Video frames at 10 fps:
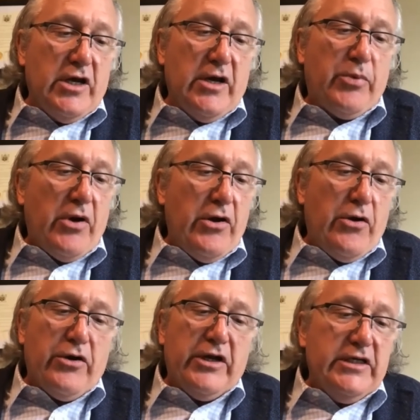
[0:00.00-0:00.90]
uh,
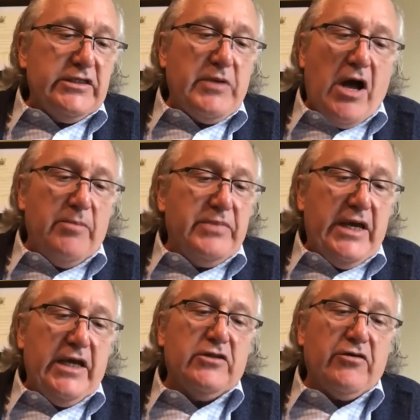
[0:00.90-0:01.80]
priority is on
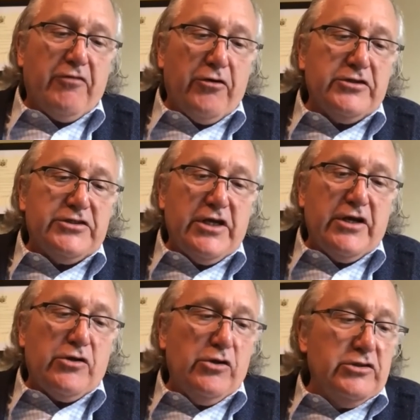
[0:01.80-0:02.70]
being diverse,
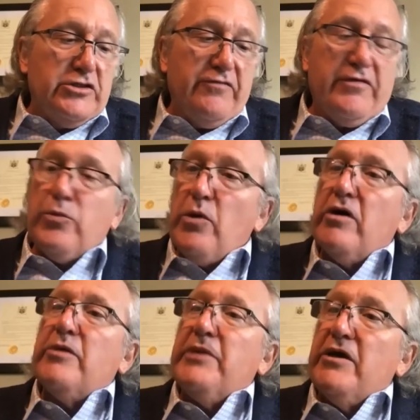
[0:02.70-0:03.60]
inclusive, and
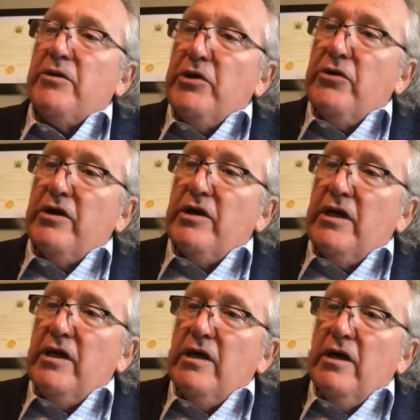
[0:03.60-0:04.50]
welcoming
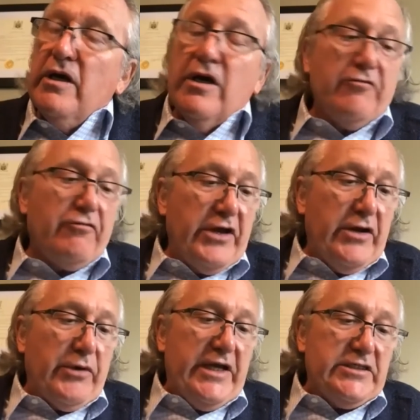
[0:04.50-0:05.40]
community,
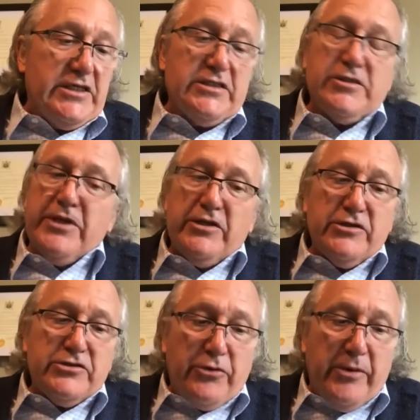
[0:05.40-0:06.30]
free of racism and
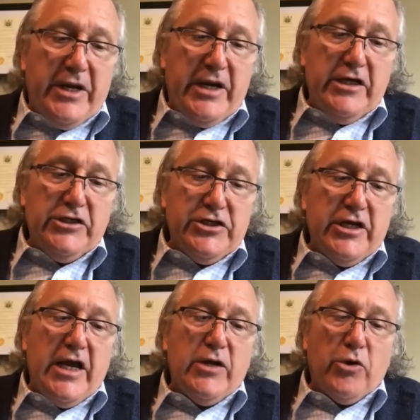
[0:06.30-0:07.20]

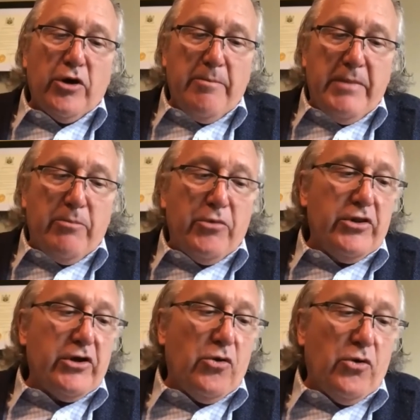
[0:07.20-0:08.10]
discrimination. And we're a member
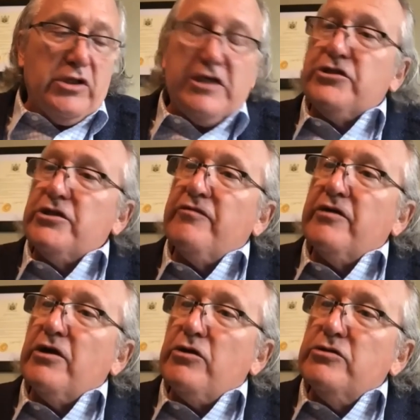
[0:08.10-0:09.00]
of the Coalition of
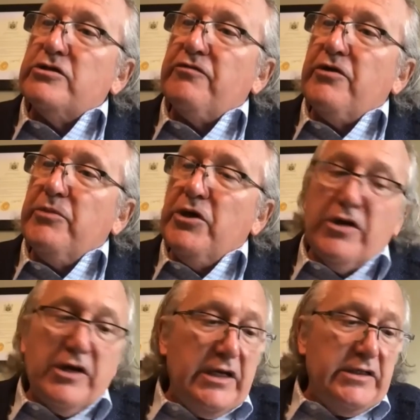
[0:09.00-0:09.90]
Inclusive
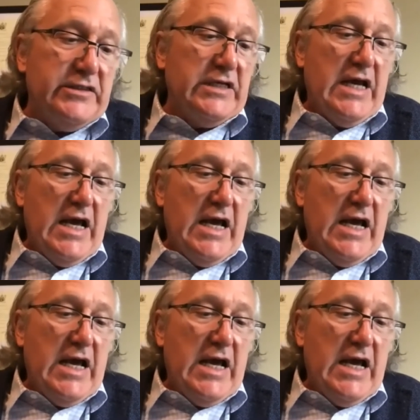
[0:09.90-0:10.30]
Communities,